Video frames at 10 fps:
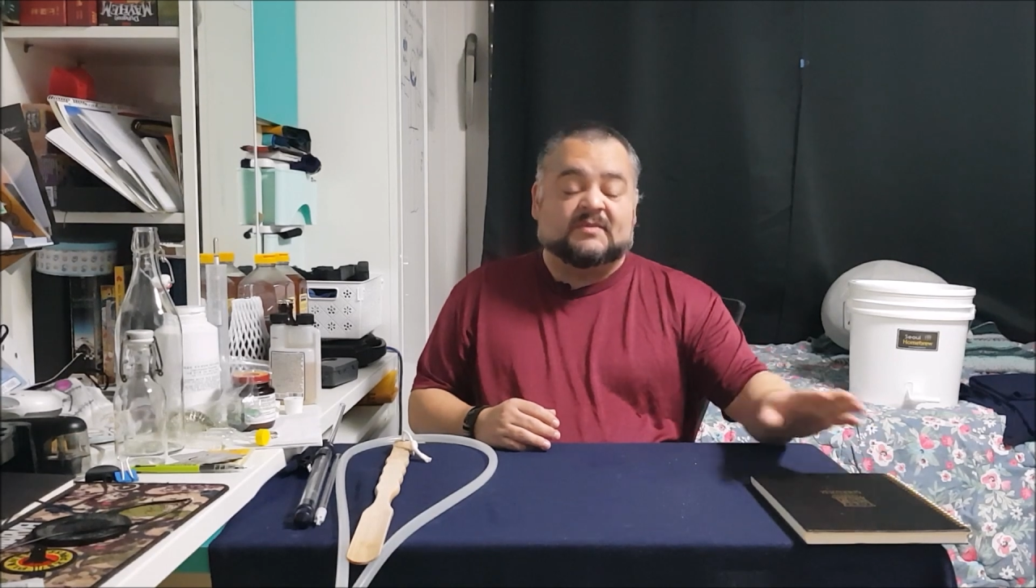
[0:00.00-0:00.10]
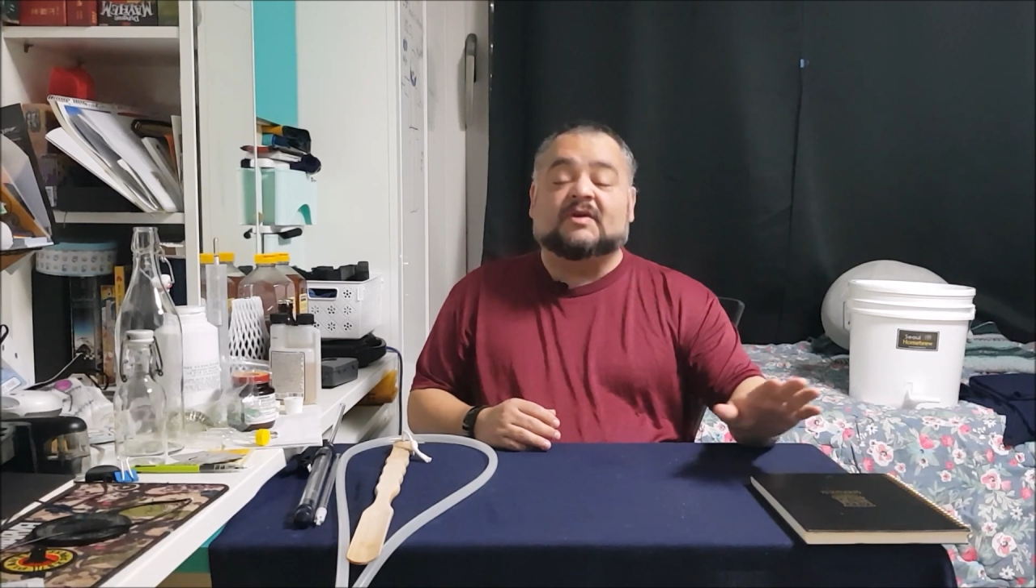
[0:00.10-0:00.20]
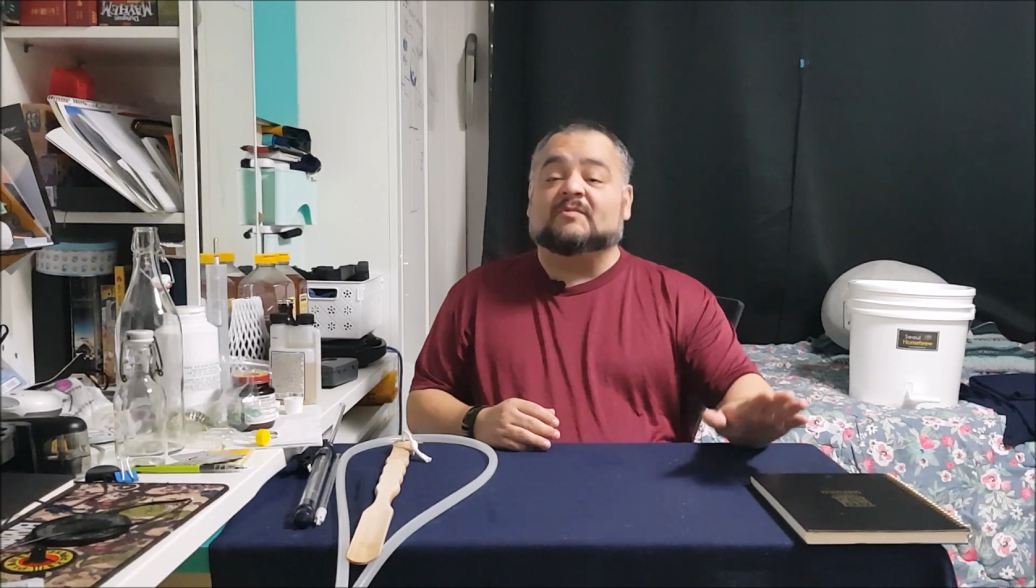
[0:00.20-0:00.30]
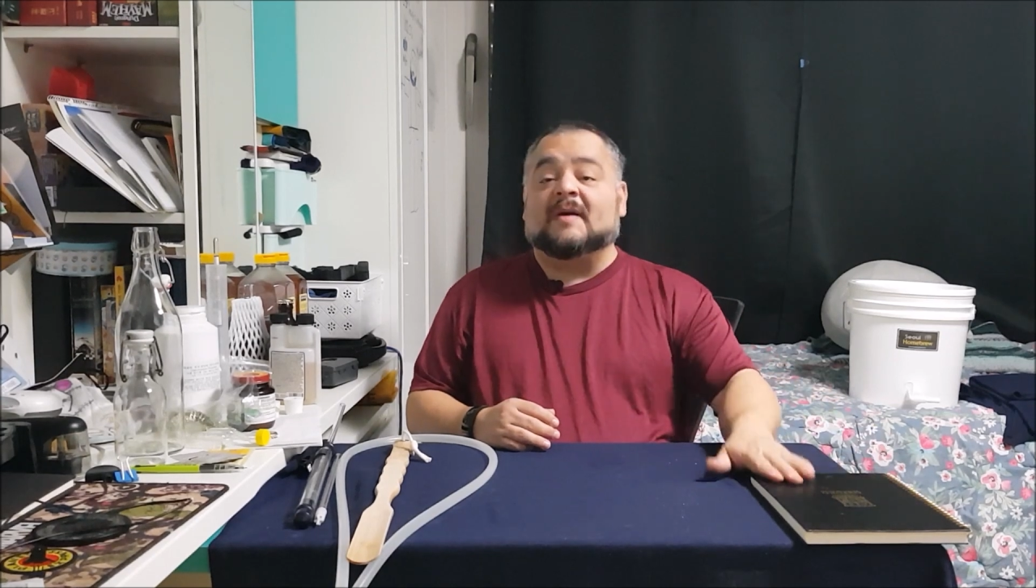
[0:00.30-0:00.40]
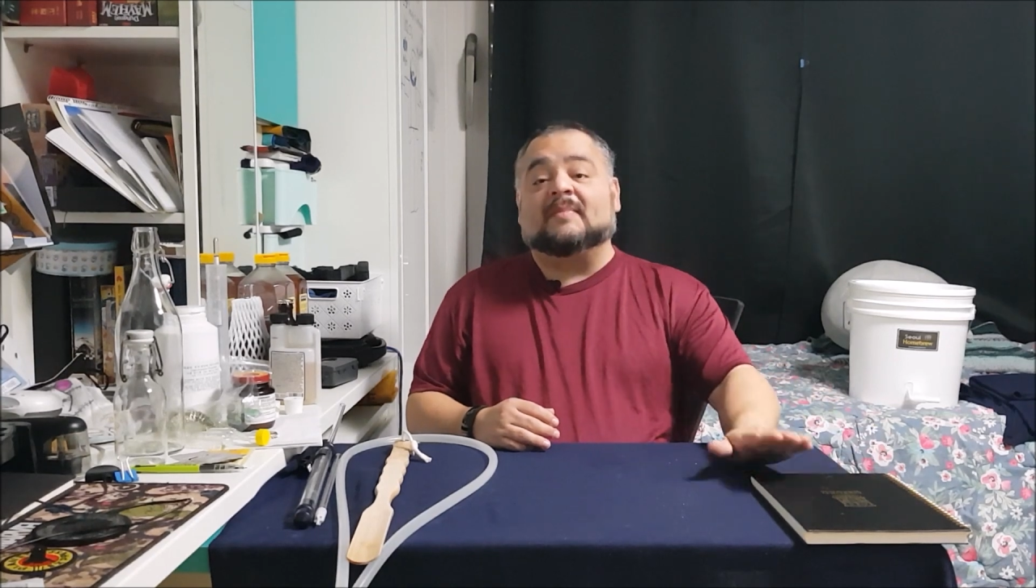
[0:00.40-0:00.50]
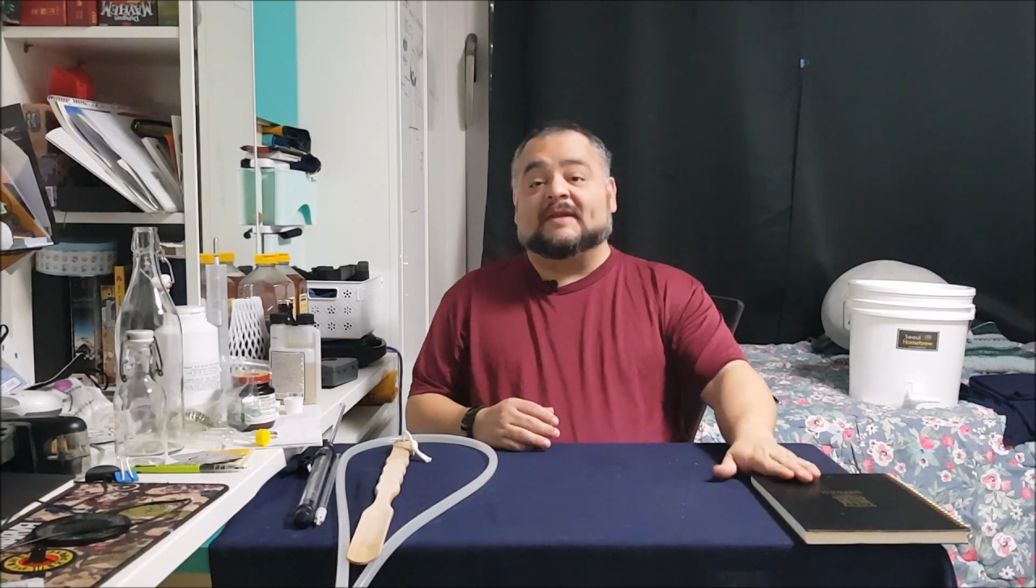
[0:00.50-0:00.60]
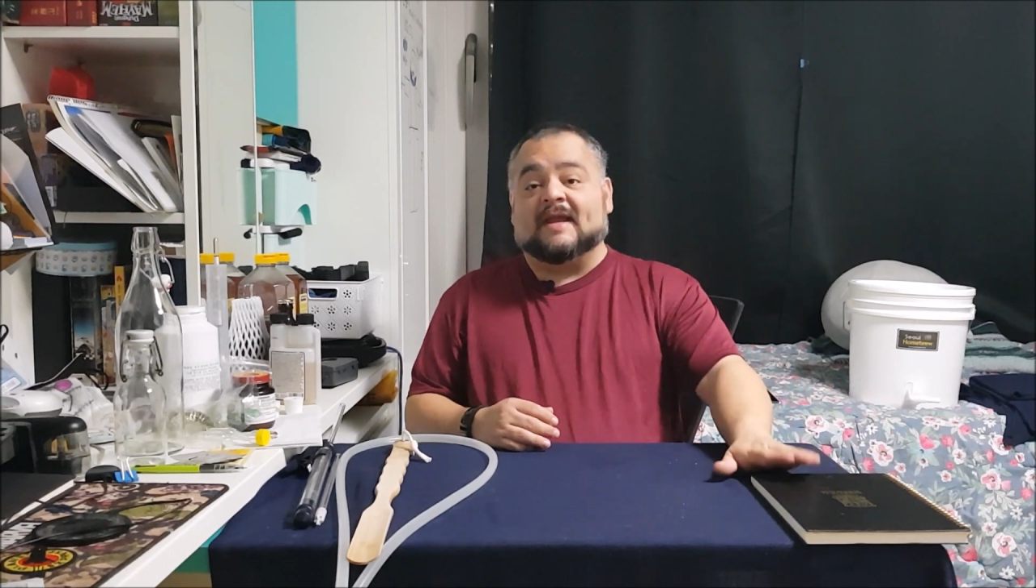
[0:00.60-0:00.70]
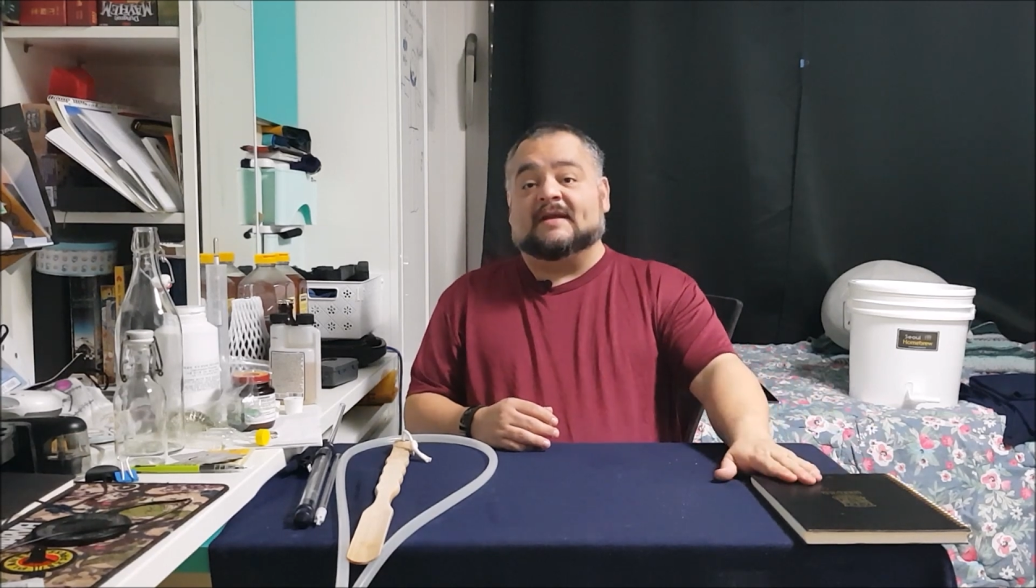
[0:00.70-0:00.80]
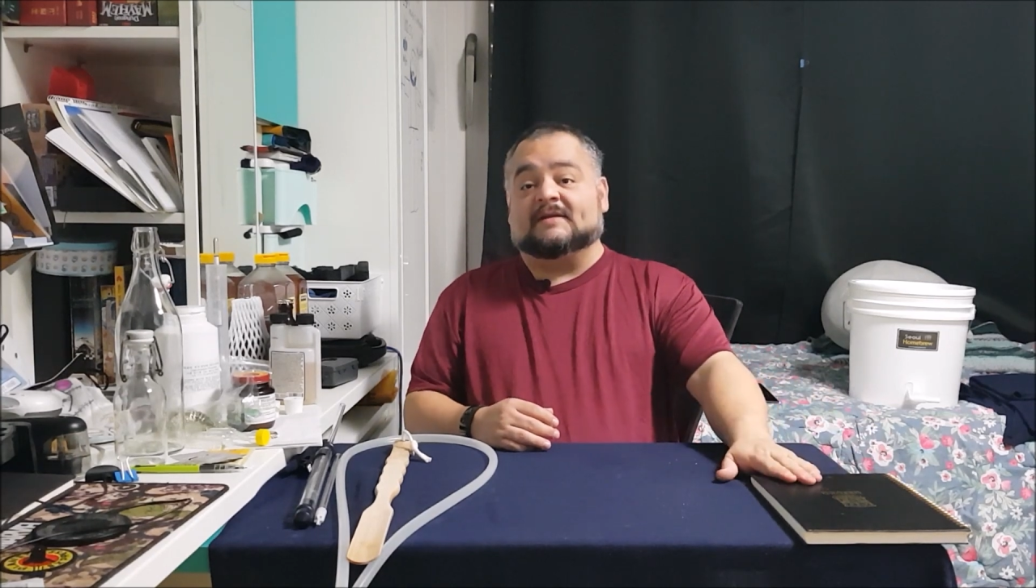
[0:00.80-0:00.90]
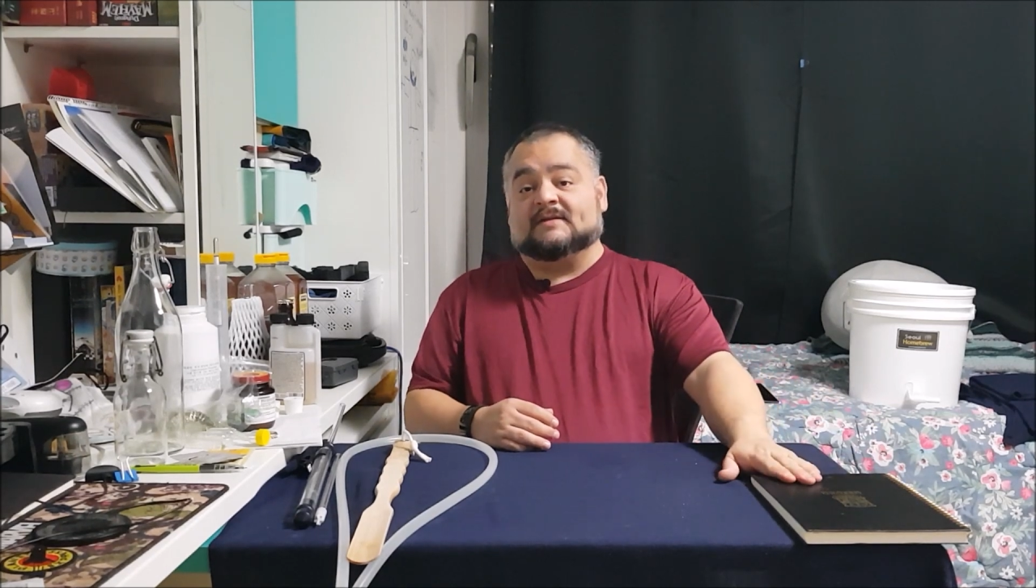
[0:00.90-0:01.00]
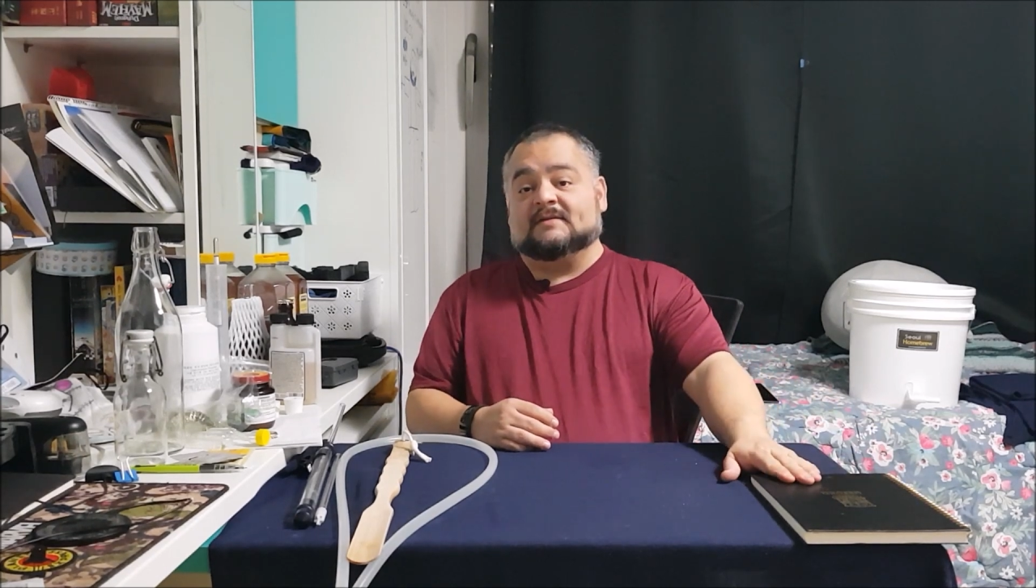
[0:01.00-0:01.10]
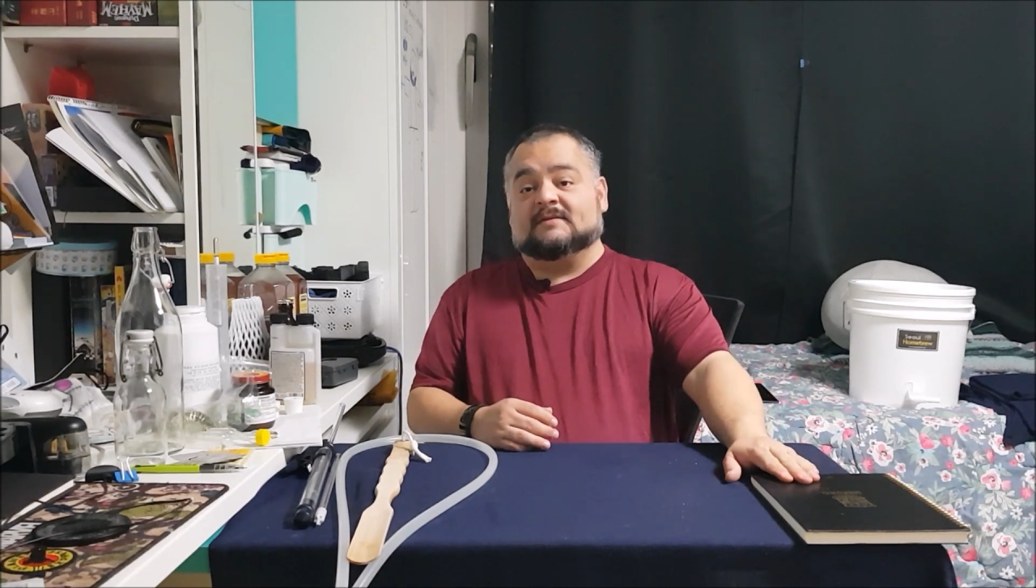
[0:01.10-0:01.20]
you can replicate it.